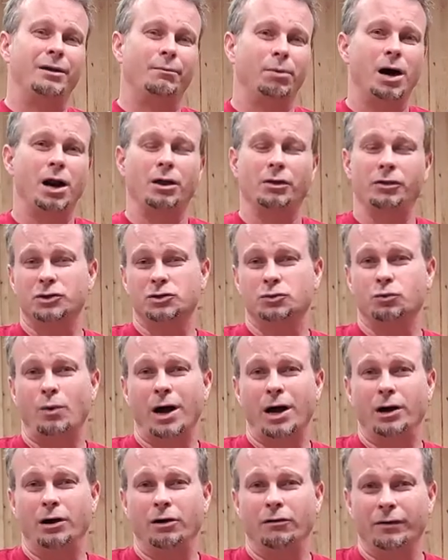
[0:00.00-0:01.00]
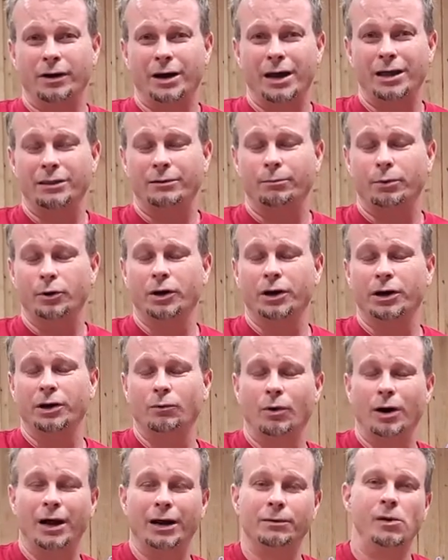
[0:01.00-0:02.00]
a bottle of this wine overnight, the Burgundy
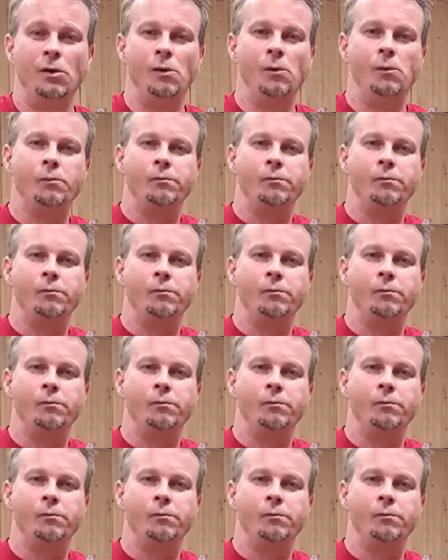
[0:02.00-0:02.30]
wine.